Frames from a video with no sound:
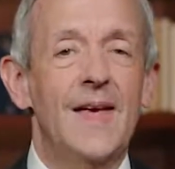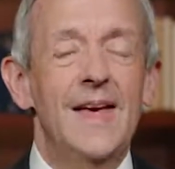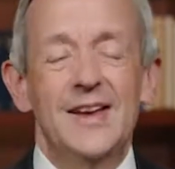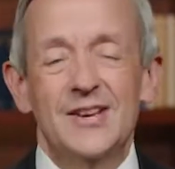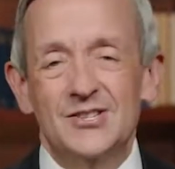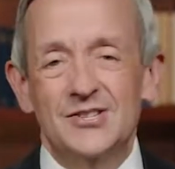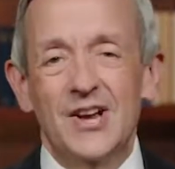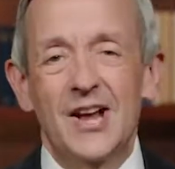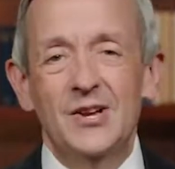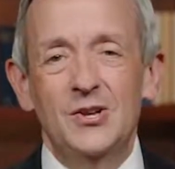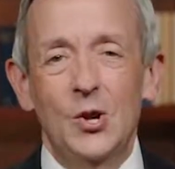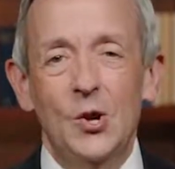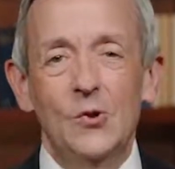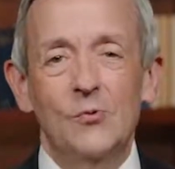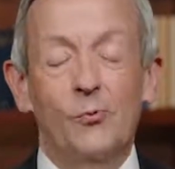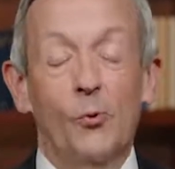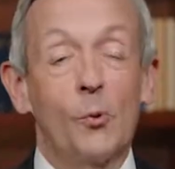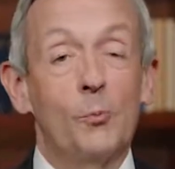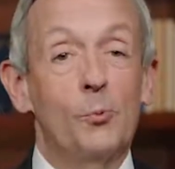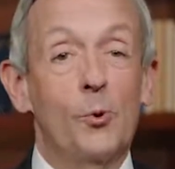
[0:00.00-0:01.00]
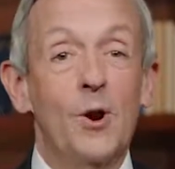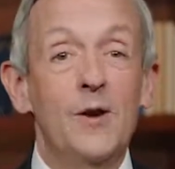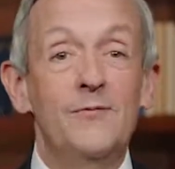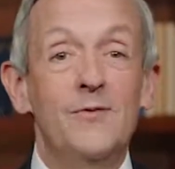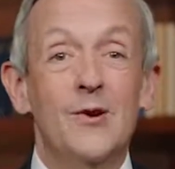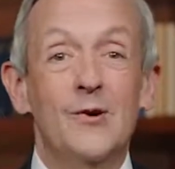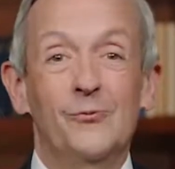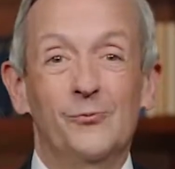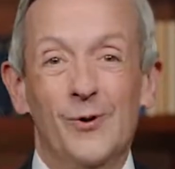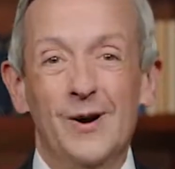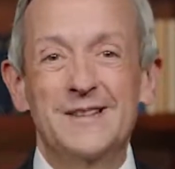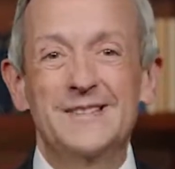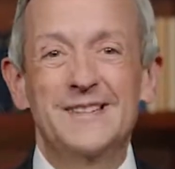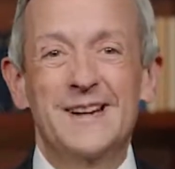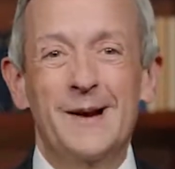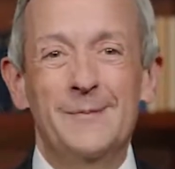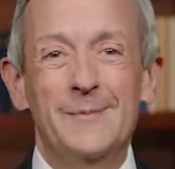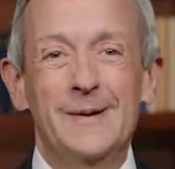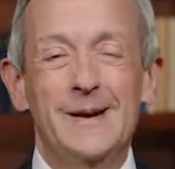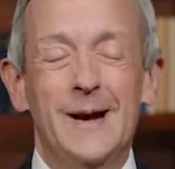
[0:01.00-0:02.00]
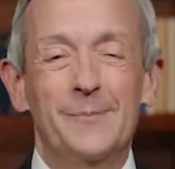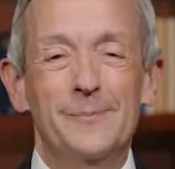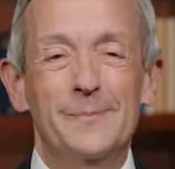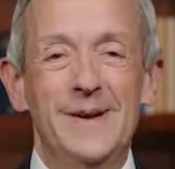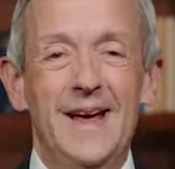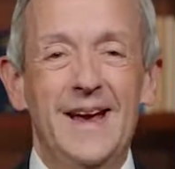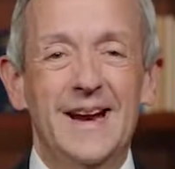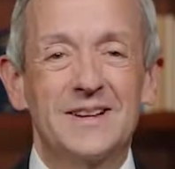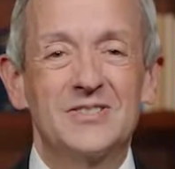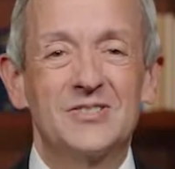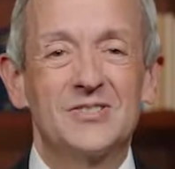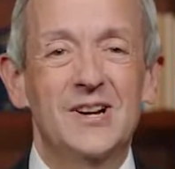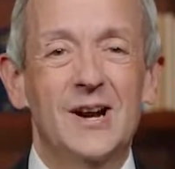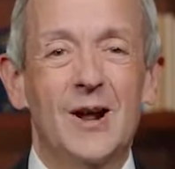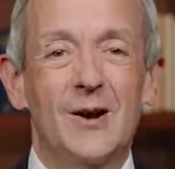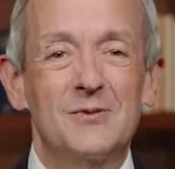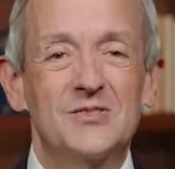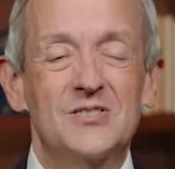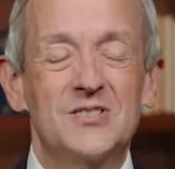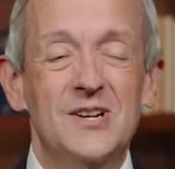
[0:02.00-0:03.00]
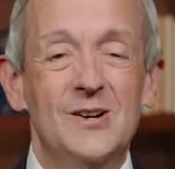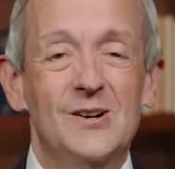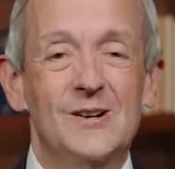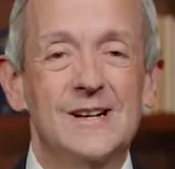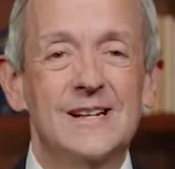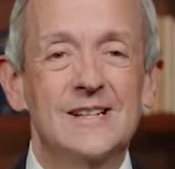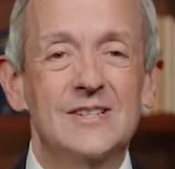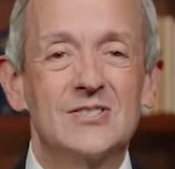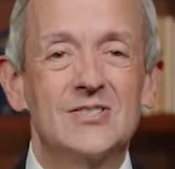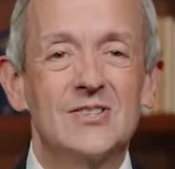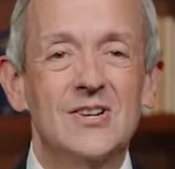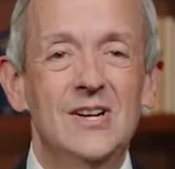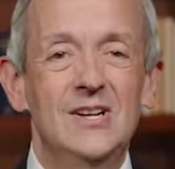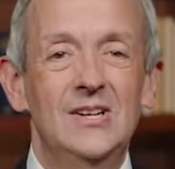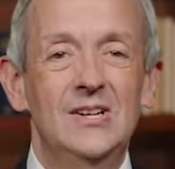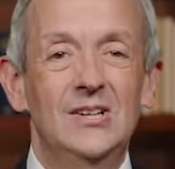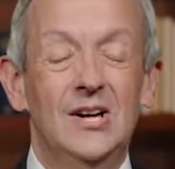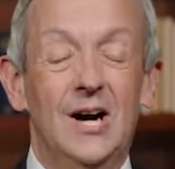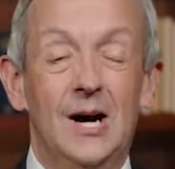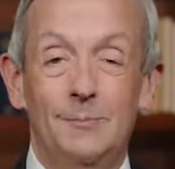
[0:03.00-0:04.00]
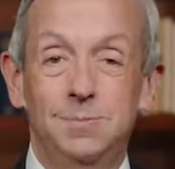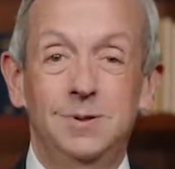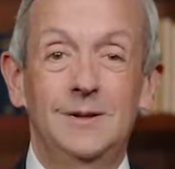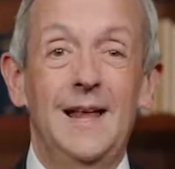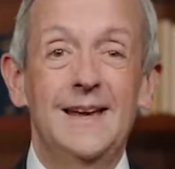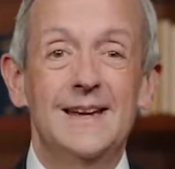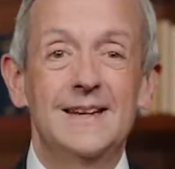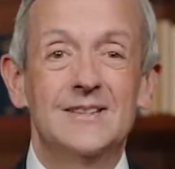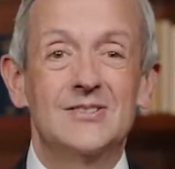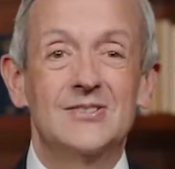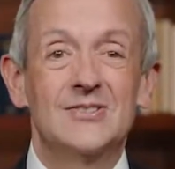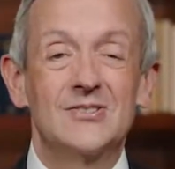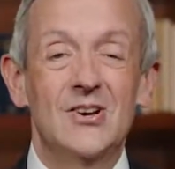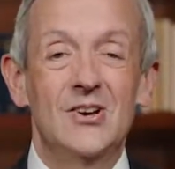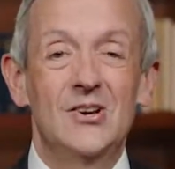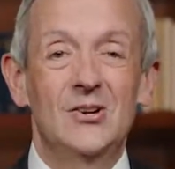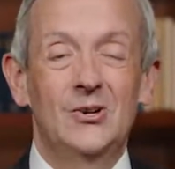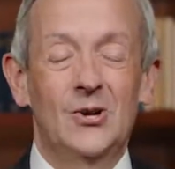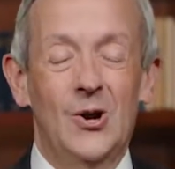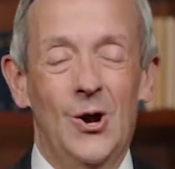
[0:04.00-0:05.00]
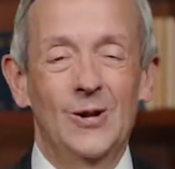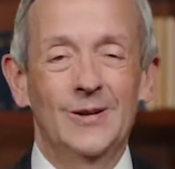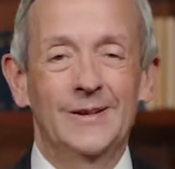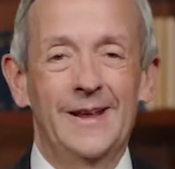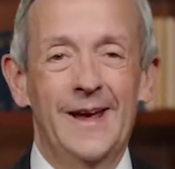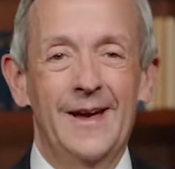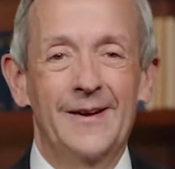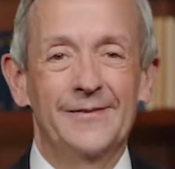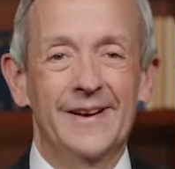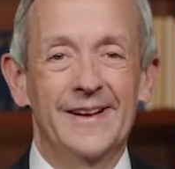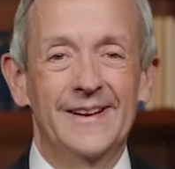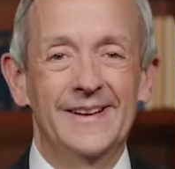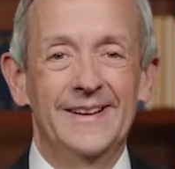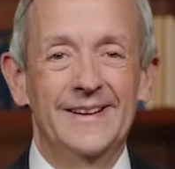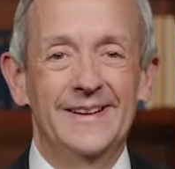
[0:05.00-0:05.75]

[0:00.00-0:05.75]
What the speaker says: Stay tuned for a preview of what's coming up next in our series, A Place Called Heaven.